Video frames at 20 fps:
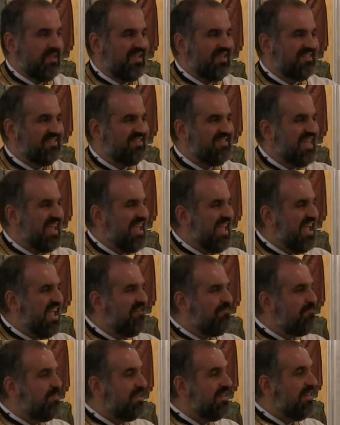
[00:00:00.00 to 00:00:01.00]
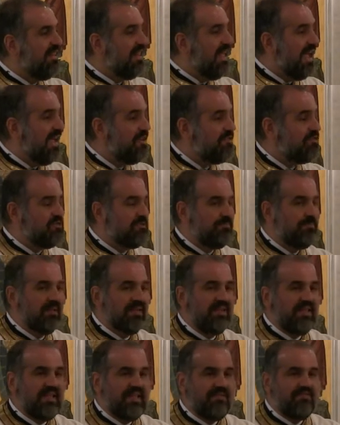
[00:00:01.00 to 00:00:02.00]
because they have been led to
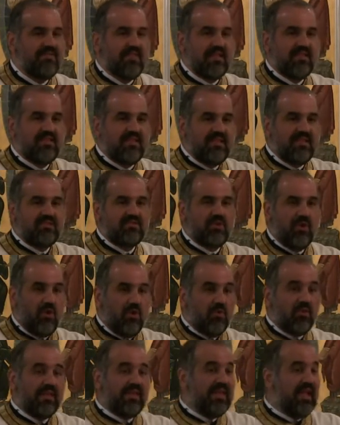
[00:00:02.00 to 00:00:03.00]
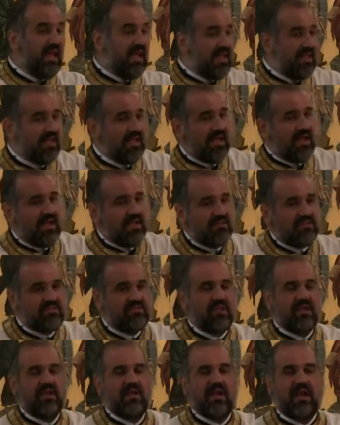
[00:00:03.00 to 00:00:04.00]
believe that these holy
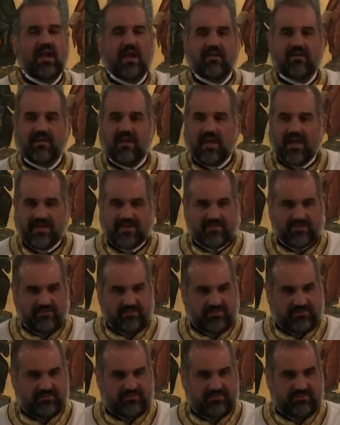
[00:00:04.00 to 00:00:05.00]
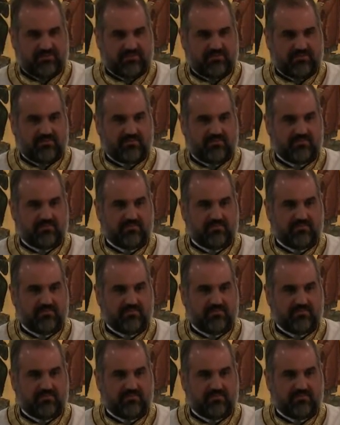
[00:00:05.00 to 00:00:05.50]
icons are idols.